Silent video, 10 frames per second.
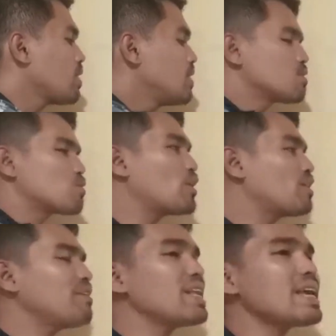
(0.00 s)
So
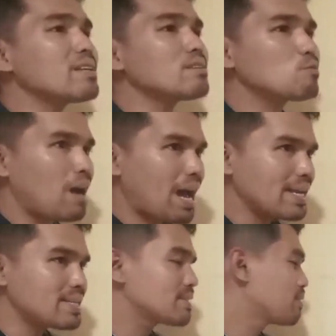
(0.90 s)

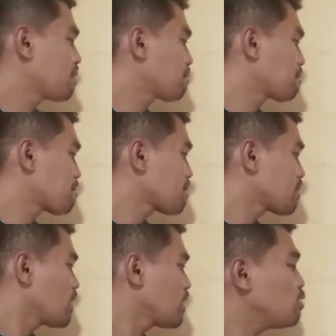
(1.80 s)
convenience-wise,
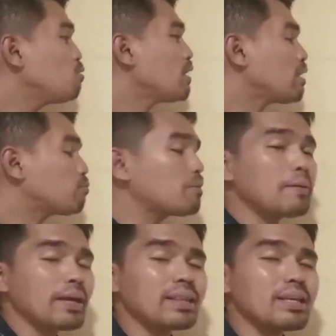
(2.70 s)

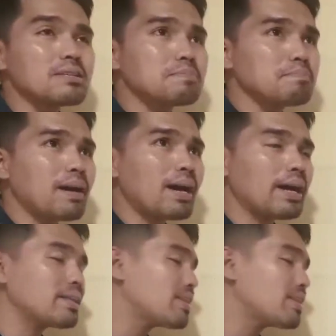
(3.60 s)
it